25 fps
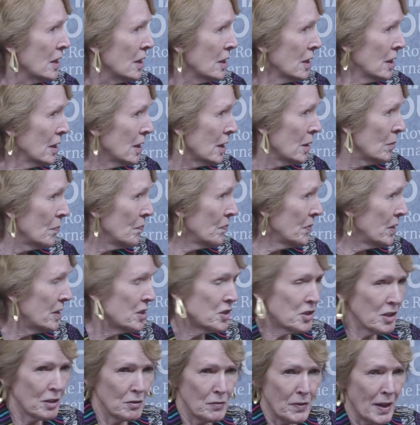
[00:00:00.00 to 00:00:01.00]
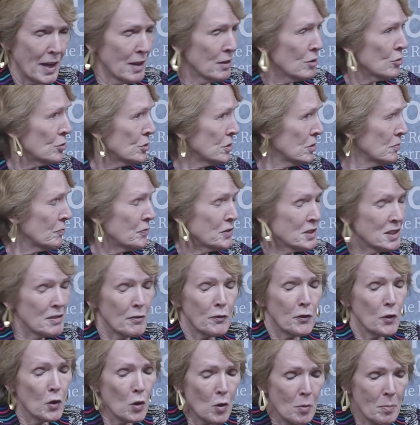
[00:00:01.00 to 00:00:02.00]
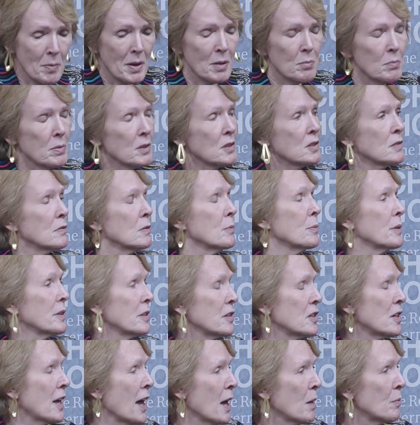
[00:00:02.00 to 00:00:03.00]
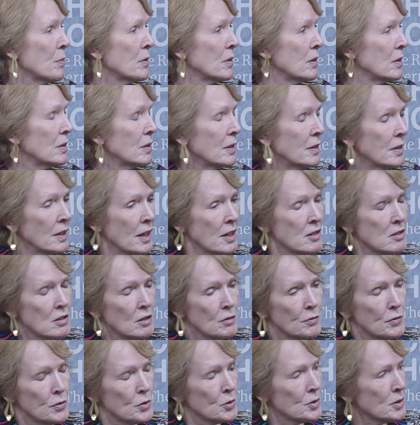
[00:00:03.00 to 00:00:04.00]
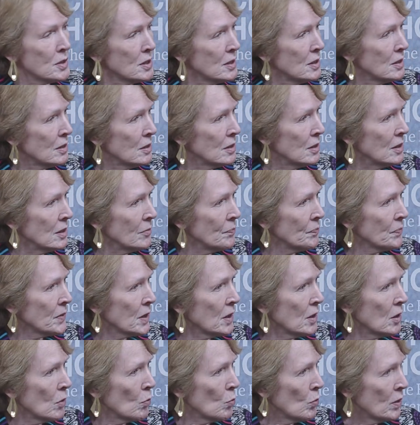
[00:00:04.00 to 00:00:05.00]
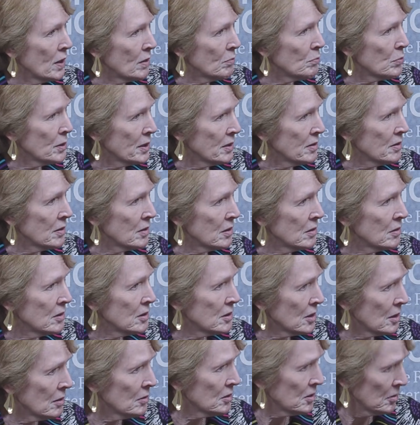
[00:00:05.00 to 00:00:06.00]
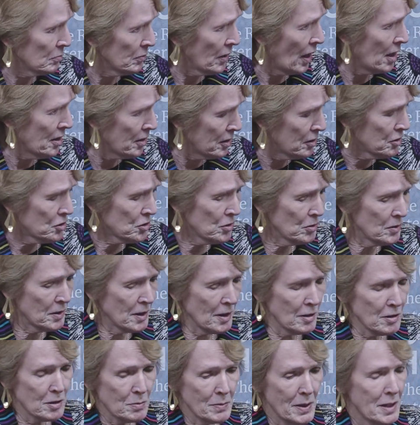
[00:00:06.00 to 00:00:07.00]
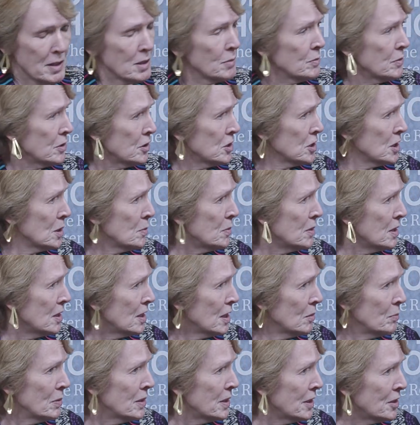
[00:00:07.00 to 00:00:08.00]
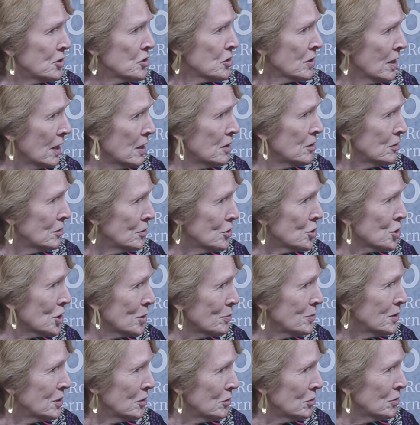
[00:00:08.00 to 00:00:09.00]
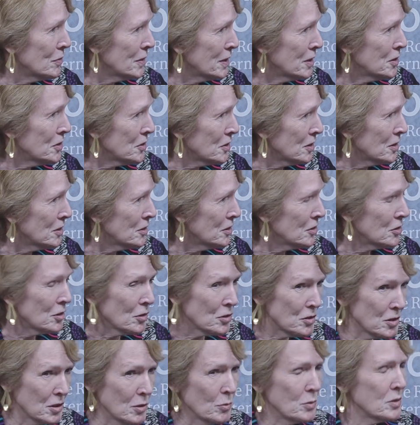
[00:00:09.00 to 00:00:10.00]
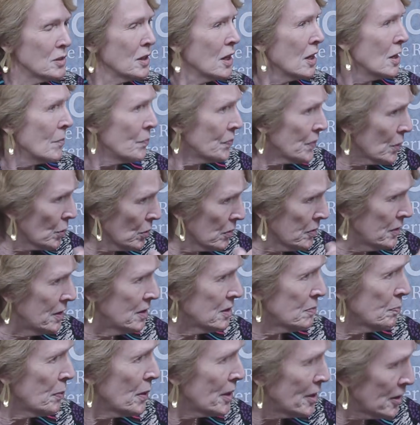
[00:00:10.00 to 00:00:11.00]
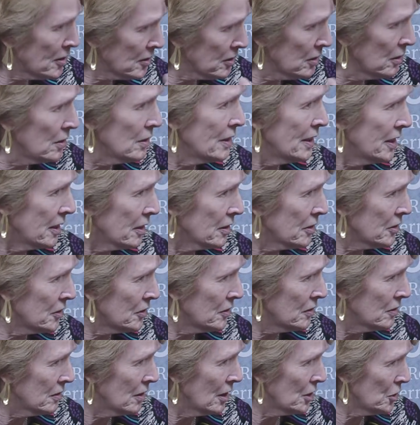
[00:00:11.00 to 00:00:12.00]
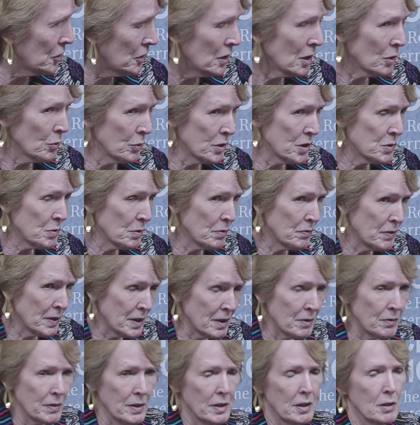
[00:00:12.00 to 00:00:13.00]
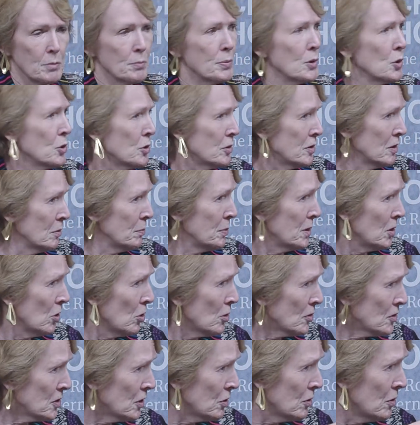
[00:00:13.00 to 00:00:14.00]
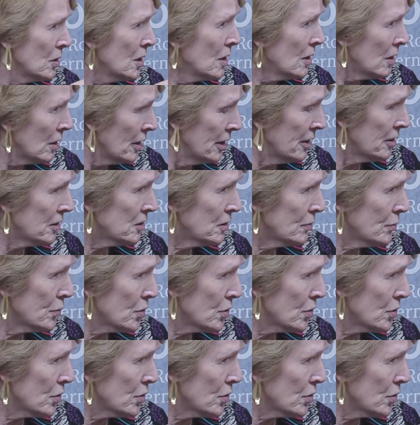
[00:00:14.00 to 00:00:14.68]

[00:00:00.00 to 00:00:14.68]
Um, they shared values. Four members of the British cabinet in 1914 when Britain uh, issued the ultimatum to Germany, had been educated in German universities. You know, so there, was, there were these personal links, I think, which were very, very important, but also links of